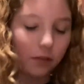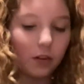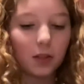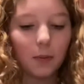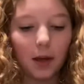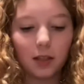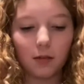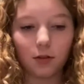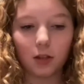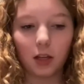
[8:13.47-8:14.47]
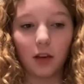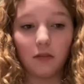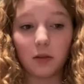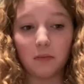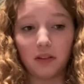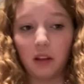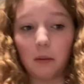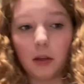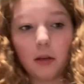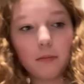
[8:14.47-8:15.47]
spicy, I'm just gonna give it to my
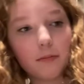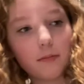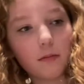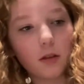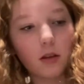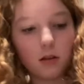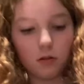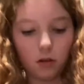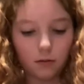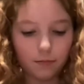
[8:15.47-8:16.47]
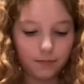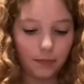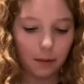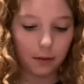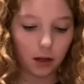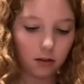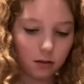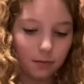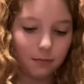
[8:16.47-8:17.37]
family. Because, you know, I'm nice.